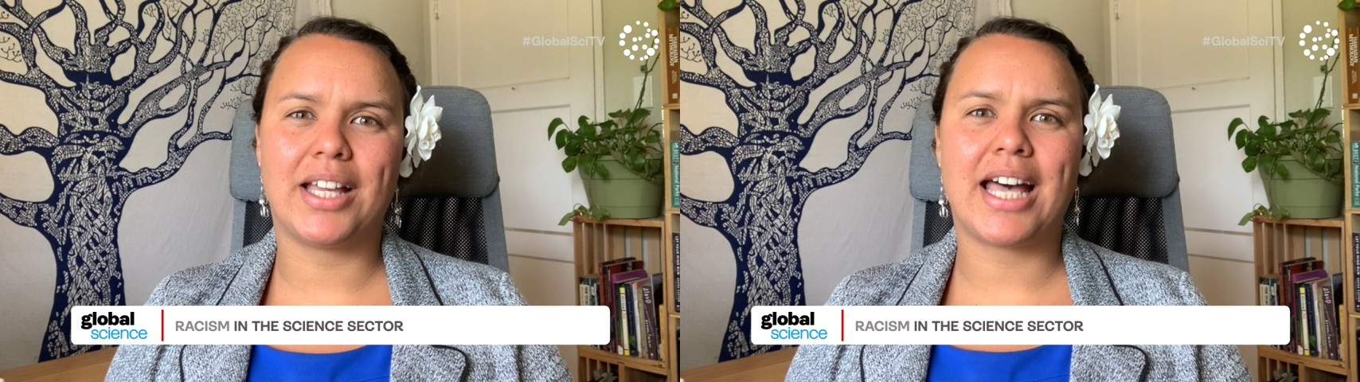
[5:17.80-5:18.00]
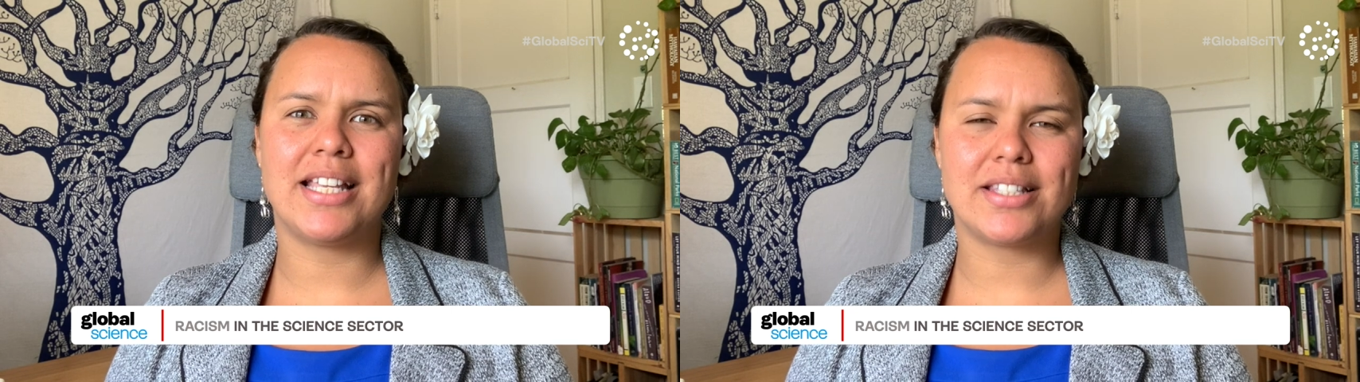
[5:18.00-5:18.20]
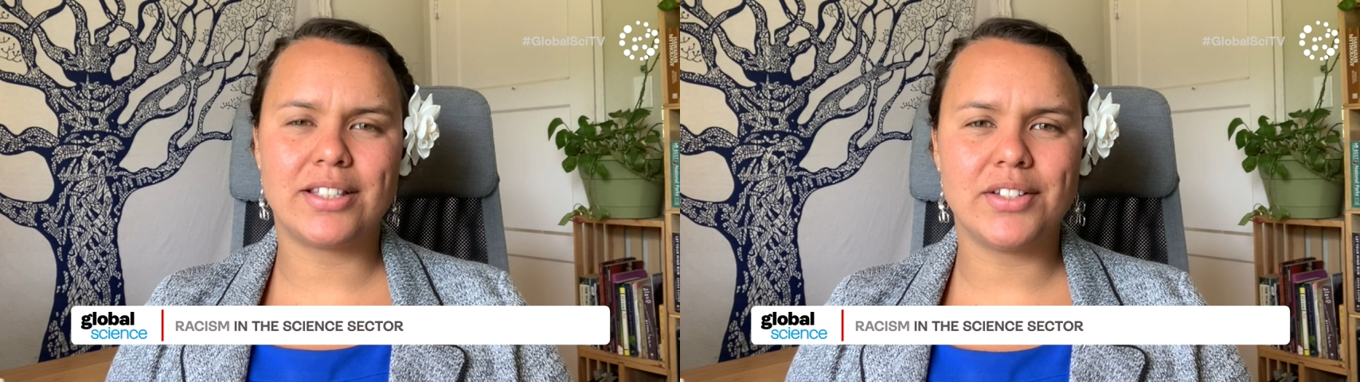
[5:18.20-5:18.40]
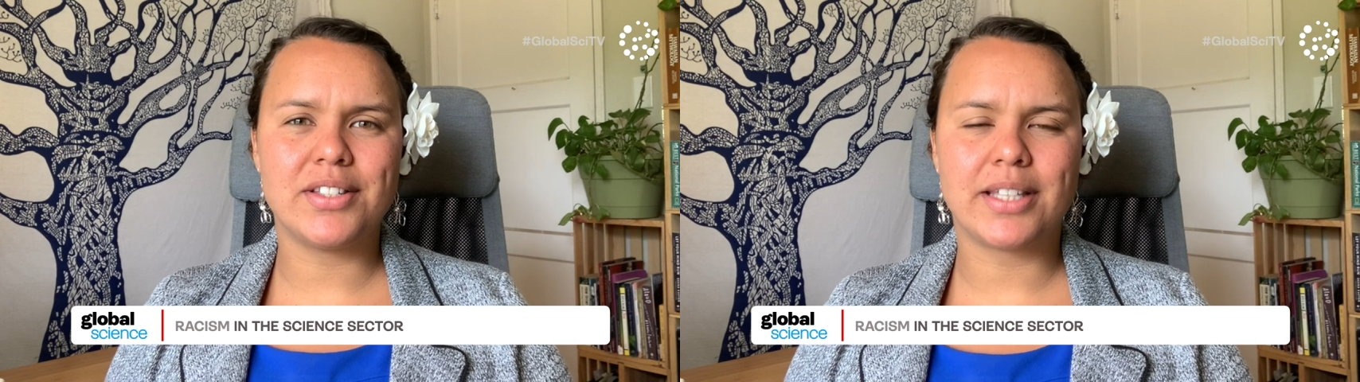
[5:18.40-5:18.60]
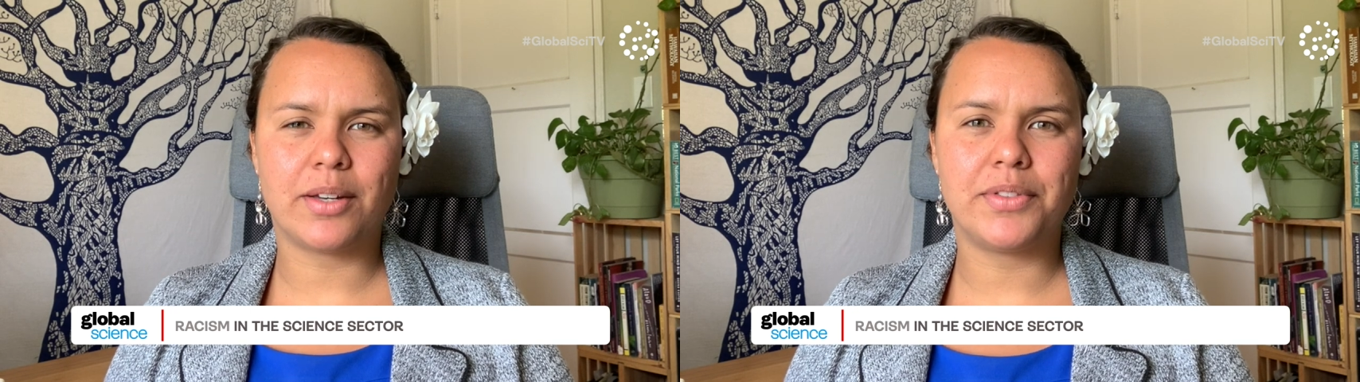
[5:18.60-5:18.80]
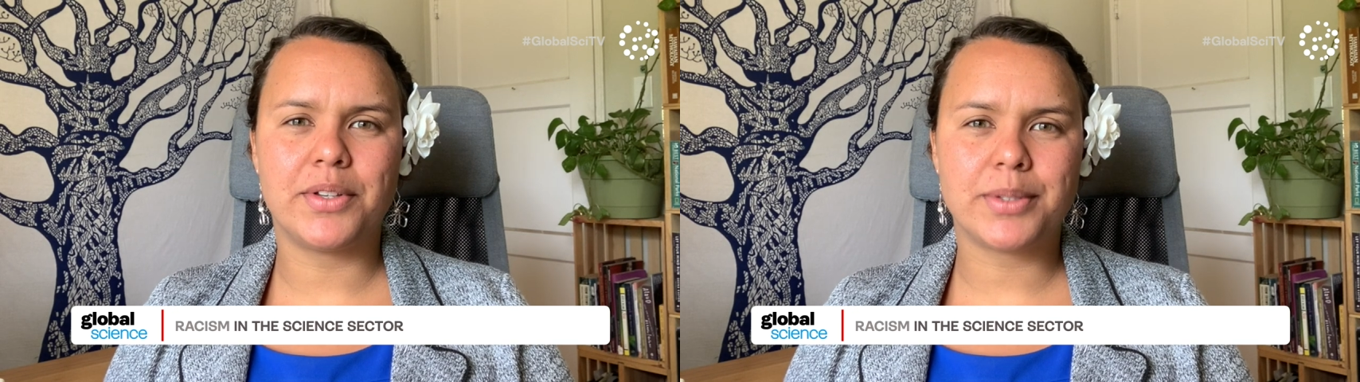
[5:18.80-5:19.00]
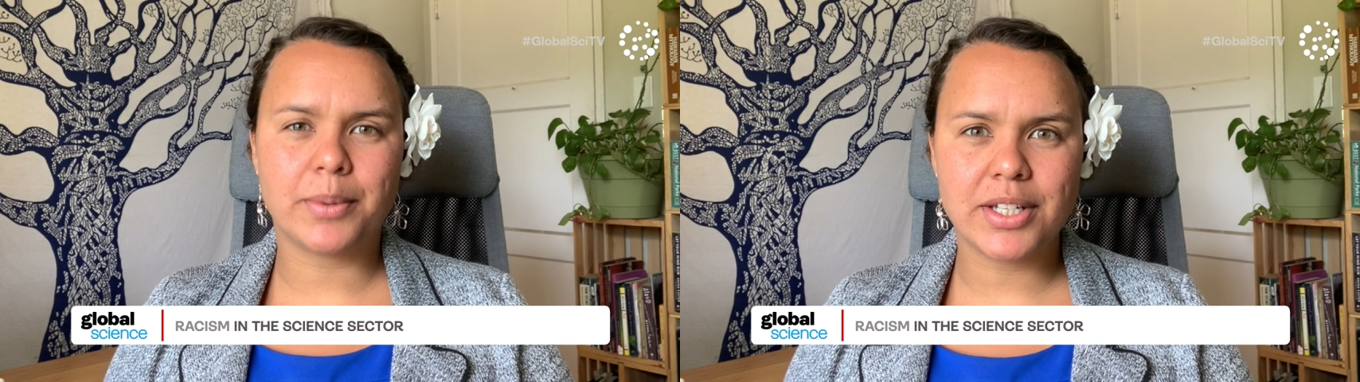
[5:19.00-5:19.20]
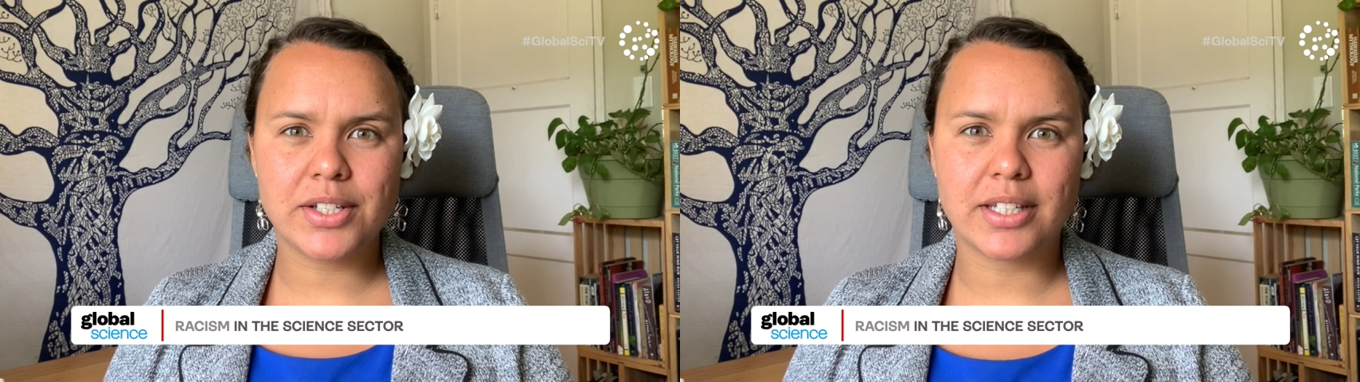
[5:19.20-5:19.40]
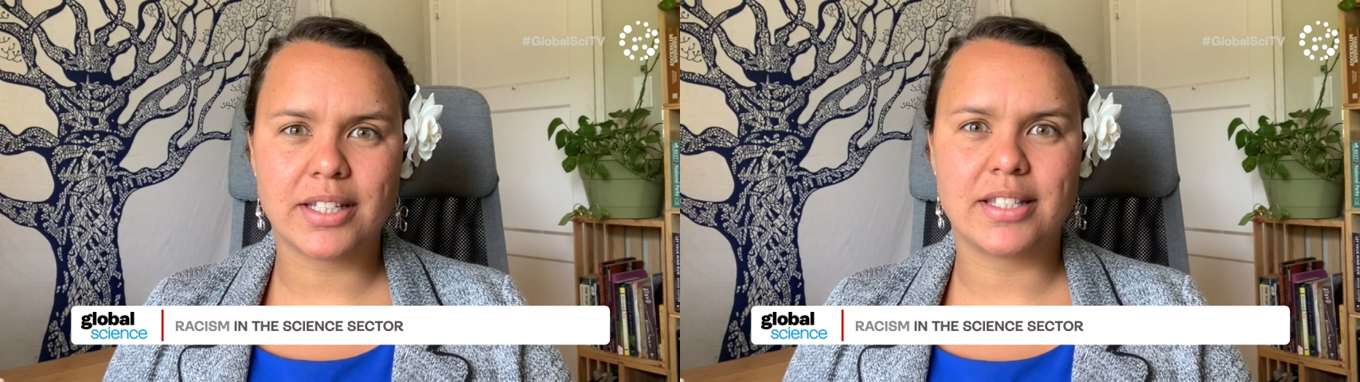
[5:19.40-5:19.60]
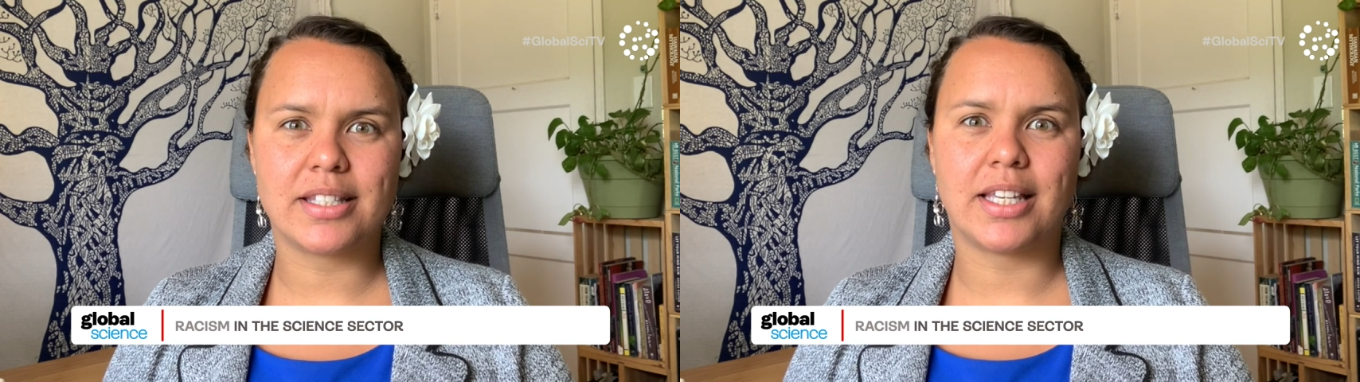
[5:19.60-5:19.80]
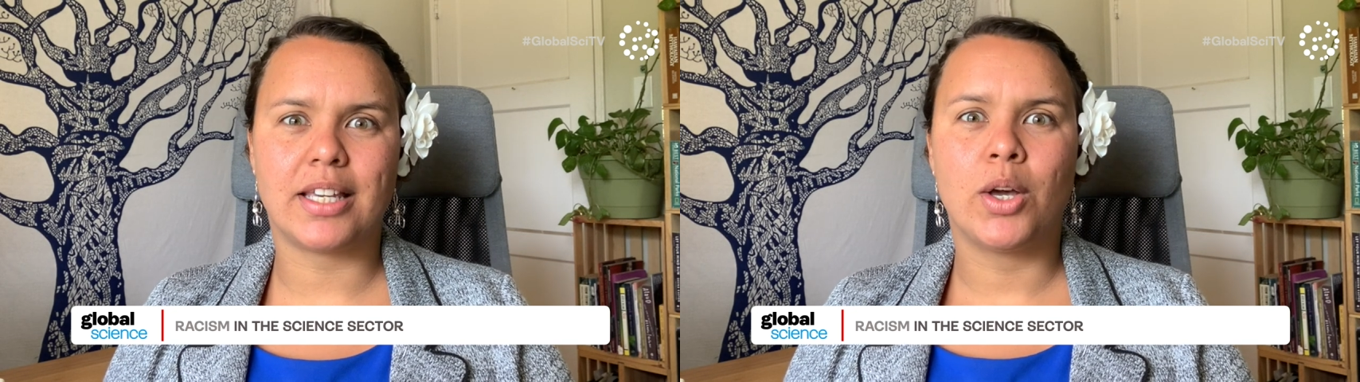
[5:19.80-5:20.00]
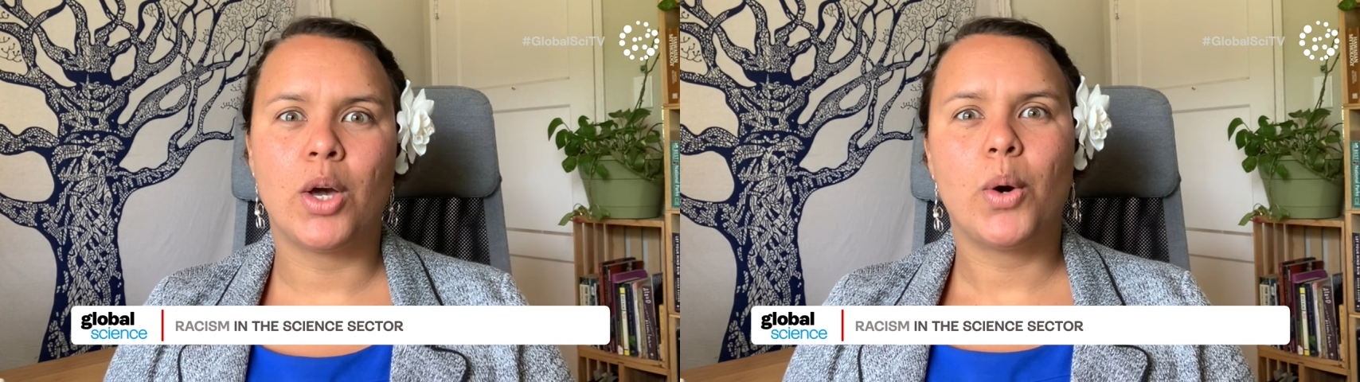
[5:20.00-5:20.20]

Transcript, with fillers: ask yourself those questions like